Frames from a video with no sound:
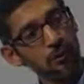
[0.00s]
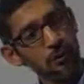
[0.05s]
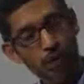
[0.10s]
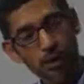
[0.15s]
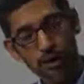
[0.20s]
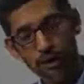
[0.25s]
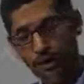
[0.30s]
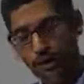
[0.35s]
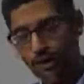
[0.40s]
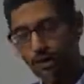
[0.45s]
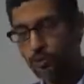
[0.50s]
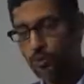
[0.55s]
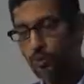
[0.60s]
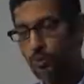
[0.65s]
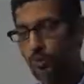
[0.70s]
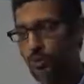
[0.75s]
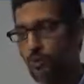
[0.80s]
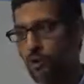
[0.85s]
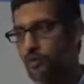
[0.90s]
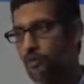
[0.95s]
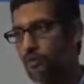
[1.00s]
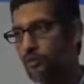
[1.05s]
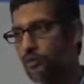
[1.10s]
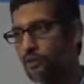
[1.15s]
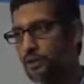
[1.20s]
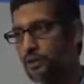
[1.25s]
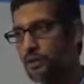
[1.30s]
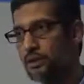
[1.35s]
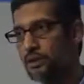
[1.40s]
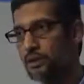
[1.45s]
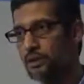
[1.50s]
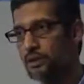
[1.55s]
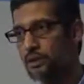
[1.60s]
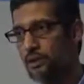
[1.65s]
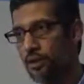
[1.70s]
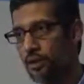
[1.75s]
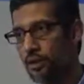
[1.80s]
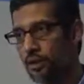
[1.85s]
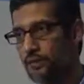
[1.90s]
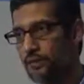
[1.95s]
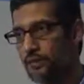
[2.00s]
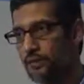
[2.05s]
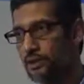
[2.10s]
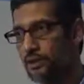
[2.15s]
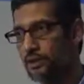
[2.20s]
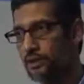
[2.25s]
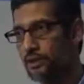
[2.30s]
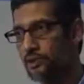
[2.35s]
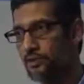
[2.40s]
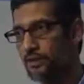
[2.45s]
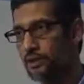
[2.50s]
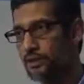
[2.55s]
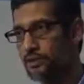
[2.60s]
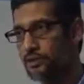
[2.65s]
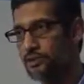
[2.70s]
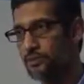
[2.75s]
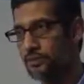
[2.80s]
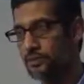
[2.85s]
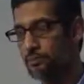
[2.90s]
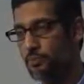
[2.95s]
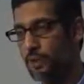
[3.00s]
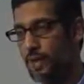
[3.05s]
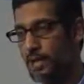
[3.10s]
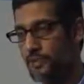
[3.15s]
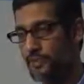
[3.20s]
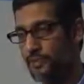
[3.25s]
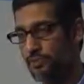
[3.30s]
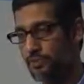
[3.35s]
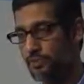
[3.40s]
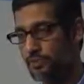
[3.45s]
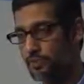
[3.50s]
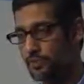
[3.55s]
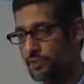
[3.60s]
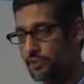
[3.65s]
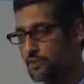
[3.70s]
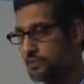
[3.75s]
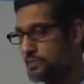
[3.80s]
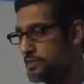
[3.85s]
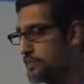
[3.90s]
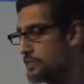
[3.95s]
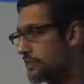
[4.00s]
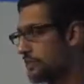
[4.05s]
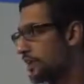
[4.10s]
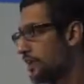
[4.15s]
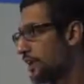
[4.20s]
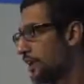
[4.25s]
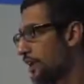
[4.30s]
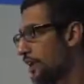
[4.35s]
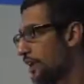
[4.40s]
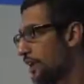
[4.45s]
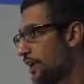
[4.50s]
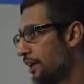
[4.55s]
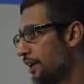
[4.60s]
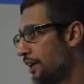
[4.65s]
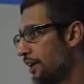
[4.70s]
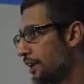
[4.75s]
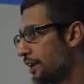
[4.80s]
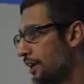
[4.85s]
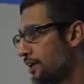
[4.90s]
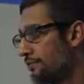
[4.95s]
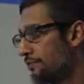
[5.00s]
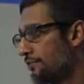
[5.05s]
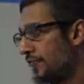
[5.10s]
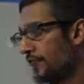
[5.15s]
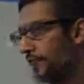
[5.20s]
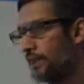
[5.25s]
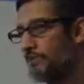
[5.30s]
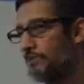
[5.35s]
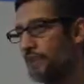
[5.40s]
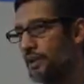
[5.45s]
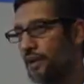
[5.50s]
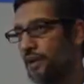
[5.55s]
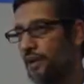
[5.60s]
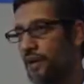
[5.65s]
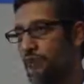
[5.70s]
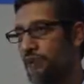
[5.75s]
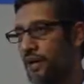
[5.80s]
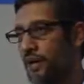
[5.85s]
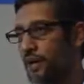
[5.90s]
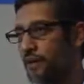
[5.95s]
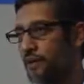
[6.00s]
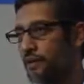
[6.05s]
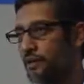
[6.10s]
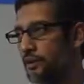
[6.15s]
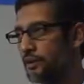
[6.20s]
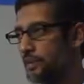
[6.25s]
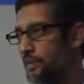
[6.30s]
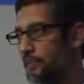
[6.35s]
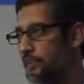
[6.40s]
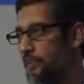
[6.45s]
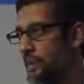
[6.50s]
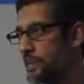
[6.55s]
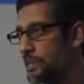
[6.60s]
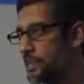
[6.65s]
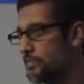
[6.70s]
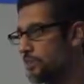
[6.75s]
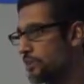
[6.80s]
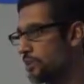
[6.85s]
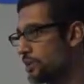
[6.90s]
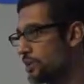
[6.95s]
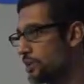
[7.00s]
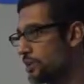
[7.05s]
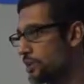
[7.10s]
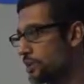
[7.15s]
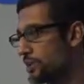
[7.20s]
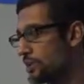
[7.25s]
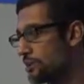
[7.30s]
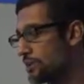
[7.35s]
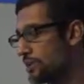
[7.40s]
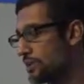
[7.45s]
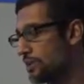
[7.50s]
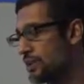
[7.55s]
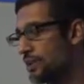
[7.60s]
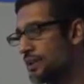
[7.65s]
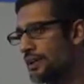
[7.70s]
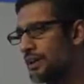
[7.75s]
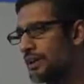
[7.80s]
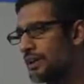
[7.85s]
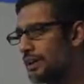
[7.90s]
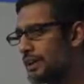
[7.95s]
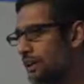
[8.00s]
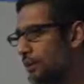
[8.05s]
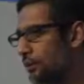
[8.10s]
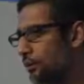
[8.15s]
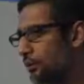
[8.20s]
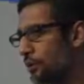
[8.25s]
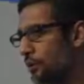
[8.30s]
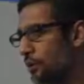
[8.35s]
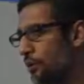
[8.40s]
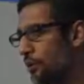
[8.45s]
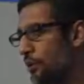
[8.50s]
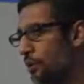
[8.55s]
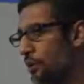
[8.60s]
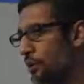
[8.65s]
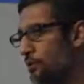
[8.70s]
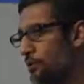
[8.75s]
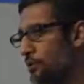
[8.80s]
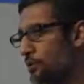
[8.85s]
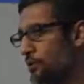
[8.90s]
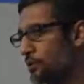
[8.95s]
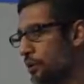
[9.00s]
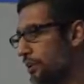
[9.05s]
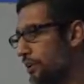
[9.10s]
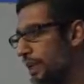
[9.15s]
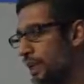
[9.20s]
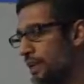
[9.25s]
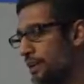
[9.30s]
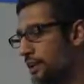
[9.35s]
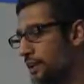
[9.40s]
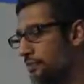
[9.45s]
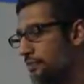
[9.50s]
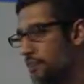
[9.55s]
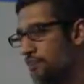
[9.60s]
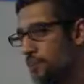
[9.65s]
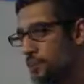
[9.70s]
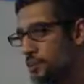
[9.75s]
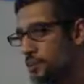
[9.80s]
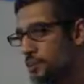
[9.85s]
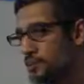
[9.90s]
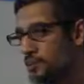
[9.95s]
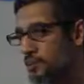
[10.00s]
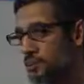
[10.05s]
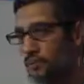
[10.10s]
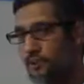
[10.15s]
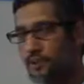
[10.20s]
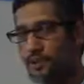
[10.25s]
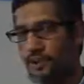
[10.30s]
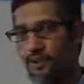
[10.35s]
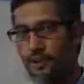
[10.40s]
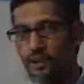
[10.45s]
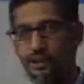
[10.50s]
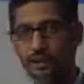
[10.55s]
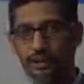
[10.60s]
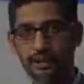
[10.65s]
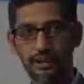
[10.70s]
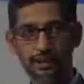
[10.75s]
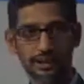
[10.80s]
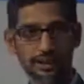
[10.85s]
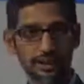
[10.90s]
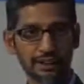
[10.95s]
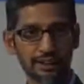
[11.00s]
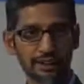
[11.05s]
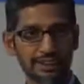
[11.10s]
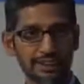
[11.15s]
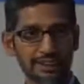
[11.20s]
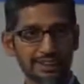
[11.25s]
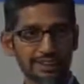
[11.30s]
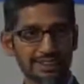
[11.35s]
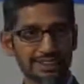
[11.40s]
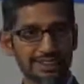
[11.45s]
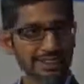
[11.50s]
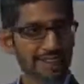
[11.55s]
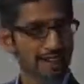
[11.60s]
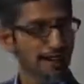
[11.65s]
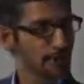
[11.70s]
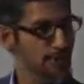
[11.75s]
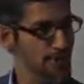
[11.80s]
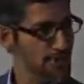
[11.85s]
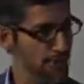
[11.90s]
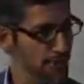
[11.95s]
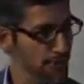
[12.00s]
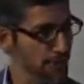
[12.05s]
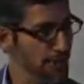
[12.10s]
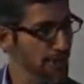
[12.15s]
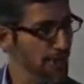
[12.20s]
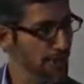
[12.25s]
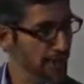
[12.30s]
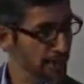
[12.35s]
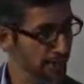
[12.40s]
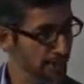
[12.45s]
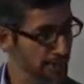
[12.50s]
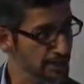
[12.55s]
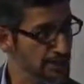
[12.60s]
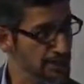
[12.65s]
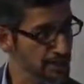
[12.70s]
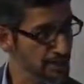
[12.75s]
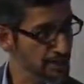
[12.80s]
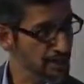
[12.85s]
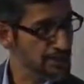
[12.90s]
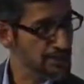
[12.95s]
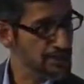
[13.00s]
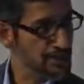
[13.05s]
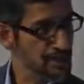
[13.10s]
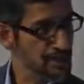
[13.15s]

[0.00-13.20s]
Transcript: we've been thoughtfully doing this for the past few years. In fact, if I go back and look at the past 4 years, almost greater than 50% of our hiring is outside of the United States.